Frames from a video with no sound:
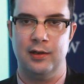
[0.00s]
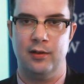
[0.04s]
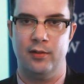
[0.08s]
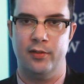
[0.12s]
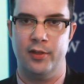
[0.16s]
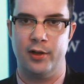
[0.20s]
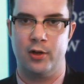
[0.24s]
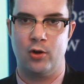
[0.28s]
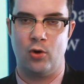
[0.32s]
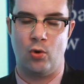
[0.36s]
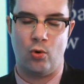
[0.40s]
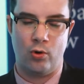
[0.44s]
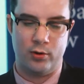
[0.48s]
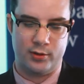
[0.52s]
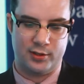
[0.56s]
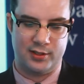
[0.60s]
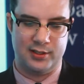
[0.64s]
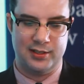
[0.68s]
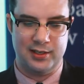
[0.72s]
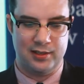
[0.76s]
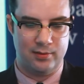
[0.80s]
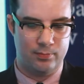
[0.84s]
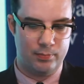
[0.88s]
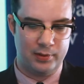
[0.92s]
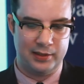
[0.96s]
The courts
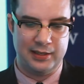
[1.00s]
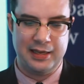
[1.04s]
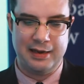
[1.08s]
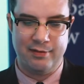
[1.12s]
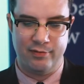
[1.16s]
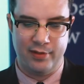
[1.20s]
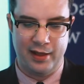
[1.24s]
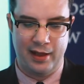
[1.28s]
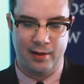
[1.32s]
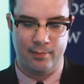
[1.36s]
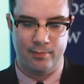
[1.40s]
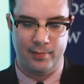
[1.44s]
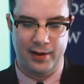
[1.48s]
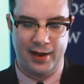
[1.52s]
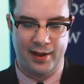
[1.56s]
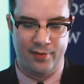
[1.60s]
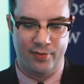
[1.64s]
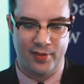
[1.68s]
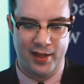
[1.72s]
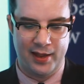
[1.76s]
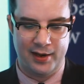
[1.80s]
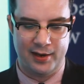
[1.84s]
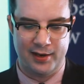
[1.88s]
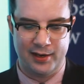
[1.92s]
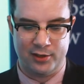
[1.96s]
didn't believe them, and
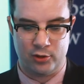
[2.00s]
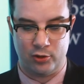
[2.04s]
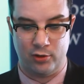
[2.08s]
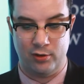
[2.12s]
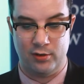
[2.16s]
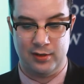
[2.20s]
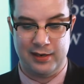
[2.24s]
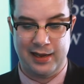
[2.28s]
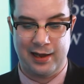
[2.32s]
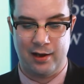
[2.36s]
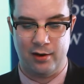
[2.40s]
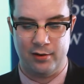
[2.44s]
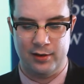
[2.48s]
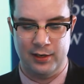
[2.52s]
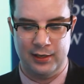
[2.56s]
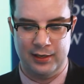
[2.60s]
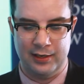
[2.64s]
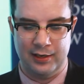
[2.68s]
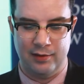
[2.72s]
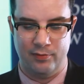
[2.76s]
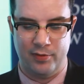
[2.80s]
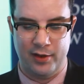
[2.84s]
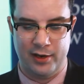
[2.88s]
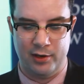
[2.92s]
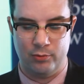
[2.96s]
then it turned out
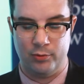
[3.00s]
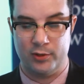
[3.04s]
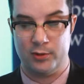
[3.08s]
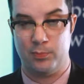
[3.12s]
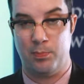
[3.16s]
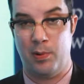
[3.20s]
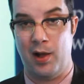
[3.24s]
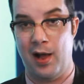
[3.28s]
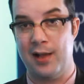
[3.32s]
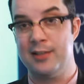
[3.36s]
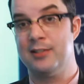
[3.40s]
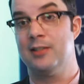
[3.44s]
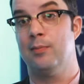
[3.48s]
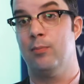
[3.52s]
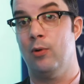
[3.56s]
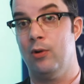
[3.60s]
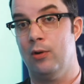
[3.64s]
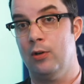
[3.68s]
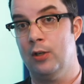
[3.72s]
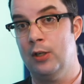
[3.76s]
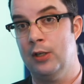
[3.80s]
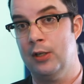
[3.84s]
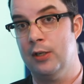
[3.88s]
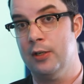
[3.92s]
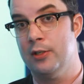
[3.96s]
that it was possible.
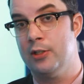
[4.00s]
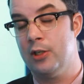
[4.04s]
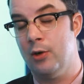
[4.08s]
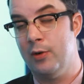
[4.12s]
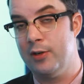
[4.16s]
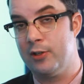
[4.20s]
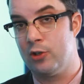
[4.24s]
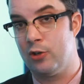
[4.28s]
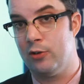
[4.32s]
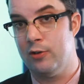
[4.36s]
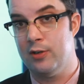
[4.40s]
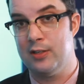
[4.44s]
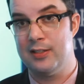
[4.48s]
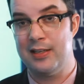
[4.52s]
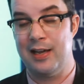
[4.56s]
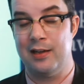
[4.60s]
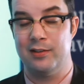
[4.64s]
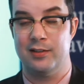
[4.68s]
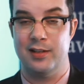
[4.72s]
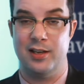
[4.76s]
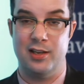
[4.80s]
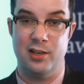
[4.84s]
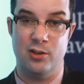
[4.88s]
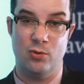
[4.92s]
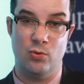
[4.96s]
So it turns out
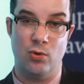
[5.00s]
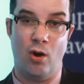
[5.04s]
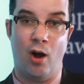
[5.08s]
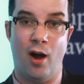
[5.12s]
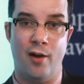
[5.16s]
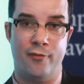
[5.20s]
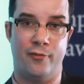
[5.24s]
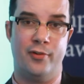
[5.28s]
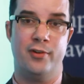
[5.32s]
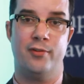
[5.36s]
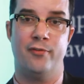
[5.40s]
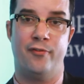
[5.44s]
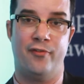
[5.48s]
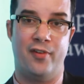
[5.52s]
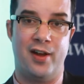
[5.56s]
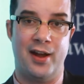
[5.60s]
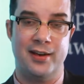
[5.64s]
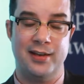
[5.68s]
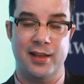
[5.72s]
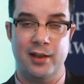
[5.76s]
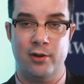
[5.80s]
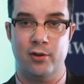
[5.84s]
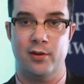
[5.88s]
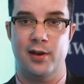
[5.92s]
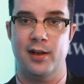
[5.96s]
that you often find
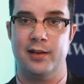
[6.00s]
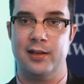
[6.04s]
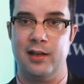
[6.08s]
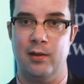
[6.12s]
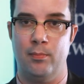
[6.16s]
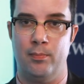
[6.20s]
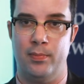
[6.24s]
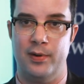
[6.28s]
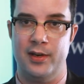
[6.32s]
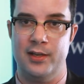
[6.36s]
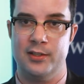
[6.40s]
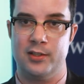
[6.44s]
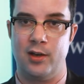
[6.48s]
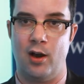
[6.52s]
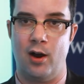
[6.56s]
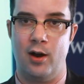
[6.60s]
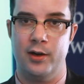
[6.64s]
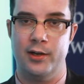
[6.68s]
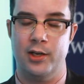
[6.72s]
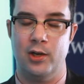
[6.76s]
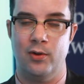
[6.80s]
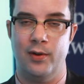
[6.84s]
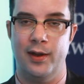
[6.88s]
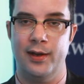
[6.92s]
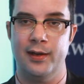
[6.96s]
internet companies
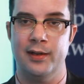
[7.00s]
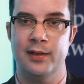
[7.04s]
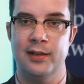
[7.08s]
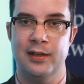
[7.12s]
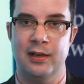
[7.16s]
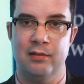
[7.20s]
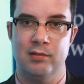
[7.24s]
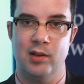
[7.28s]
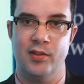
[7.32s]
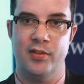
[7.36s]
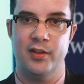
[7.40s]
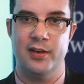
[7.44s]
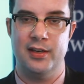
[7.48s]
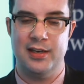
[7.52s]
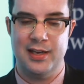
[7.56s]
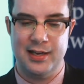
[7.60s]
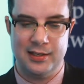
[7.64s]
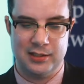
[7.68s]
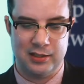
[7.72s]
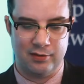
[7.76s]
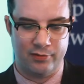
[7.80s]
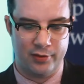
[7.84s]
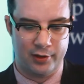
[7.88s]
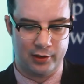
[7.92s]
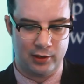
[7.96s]
arguing that the needs
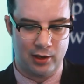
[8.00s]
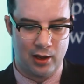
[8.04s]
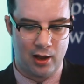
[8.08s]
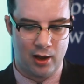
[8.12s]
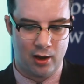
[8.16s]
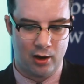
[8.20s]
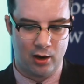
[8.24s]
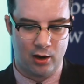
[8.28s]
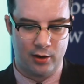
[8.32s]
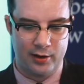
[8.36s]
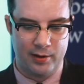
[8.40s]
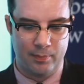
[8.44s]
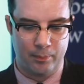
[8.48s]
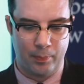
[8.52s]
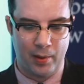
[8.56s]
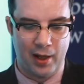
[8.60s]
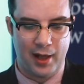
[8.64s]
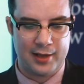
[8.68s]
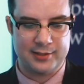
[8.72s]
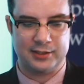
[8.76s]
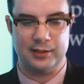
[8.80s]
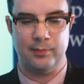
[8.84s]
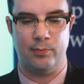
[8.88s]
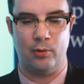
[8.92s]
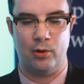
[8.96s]
of the law are
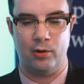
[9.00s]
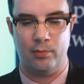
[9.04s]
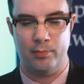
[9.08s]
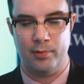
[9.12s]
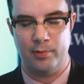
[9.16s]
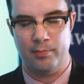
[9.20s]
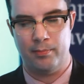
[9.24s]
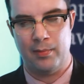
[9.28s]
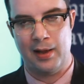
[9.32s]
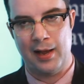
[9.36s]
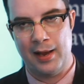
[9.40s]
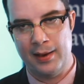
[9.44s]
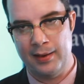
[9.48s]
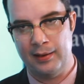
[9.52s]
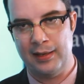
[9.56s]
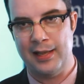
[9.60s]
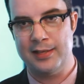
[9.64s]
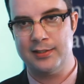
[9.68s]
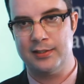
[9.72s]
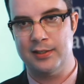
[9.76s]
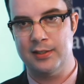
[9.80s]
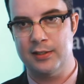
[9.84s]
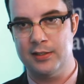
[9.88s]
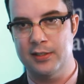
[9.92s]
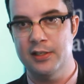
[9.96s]
impossible. But my
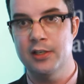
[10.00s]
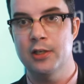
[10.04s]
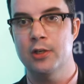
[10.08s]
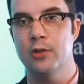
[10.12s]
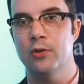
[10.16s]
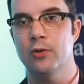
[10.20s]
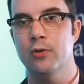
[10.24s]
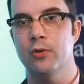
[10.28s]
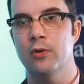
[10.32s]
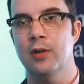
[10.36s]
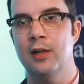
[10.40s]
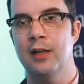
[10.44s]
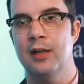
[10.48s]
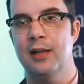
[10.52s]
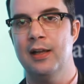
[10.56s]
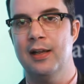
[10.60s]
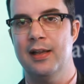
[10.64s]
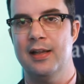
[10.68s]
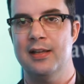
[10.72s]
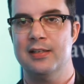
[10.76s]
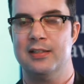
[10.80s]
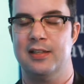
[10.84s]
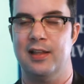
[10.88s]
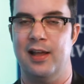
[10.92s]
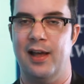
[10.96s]
lesson to you
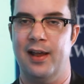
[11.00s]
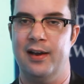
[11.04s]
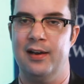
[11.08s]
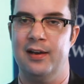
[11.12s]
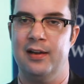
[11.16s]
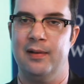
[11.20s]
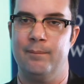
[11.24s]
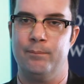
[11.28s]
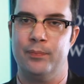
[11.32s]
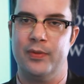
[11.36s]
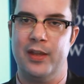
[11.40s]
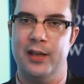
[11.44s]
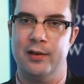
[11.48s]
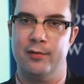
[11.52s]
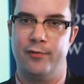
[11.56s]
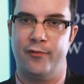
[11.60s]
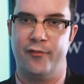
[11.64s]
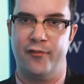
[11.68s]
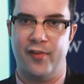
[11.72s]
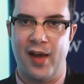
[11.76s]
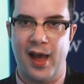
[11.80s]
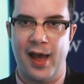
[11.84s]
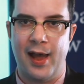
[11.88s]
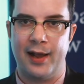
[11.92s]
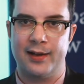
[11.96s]
is that, in
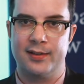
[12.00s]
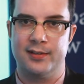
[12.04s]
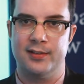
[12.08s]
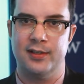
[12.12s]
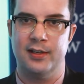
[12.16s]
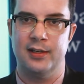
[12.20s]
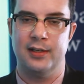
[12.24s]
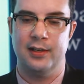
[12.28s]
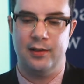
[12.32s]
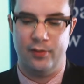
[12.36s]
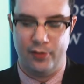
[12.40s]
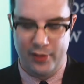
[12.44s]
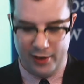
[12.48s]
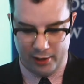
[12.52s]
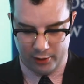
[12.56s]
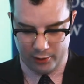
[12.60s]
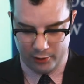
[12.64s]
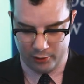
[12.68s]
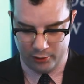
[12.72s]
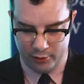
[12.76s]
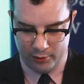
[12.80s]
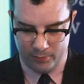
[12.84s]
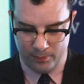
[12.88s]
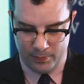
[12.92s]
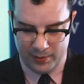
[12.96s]
fact, there
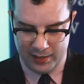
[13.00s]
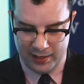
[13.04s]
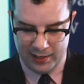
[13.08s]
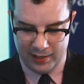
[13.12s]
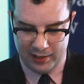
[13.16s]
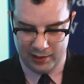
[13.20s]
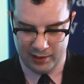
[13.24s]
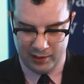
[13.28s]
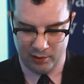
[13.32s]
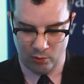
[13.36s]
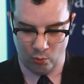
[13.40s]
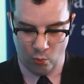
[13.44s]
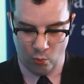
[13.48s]
could be a